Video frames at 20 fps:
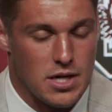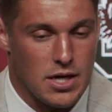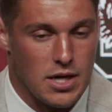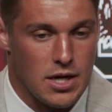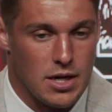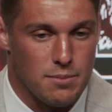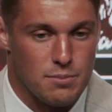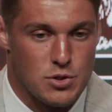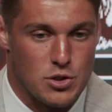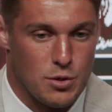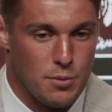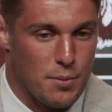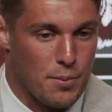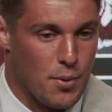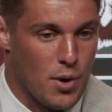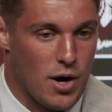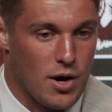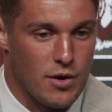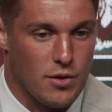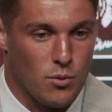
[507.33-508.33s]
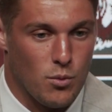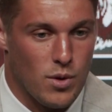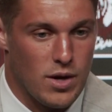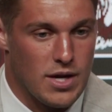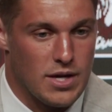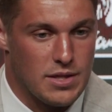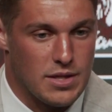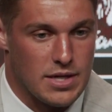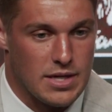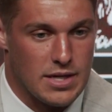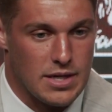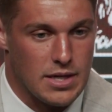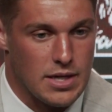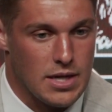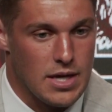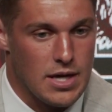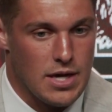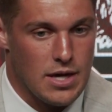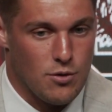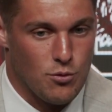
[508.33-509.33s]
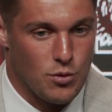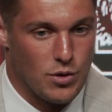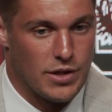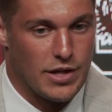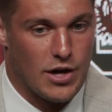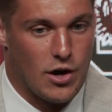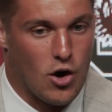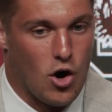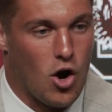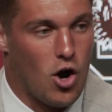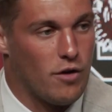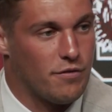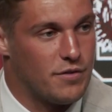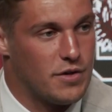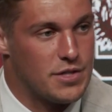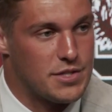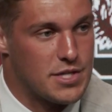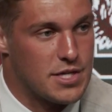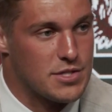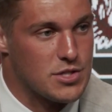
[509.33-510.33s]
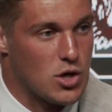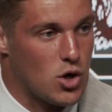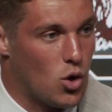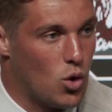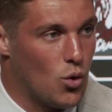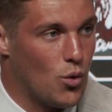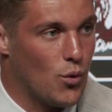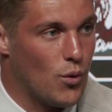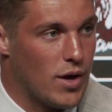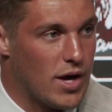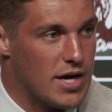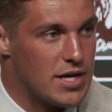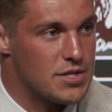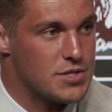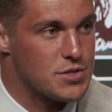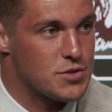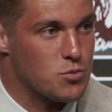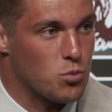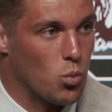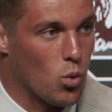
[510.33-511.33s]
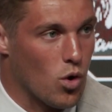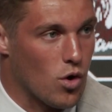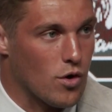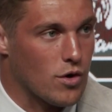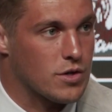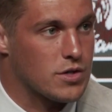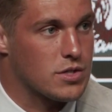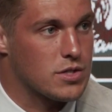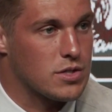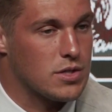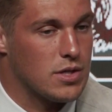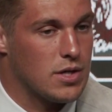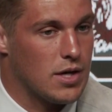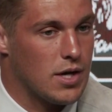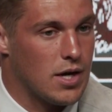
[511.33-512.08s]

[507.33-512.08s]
I'm super proud of the way that really our offense as a whole has worked,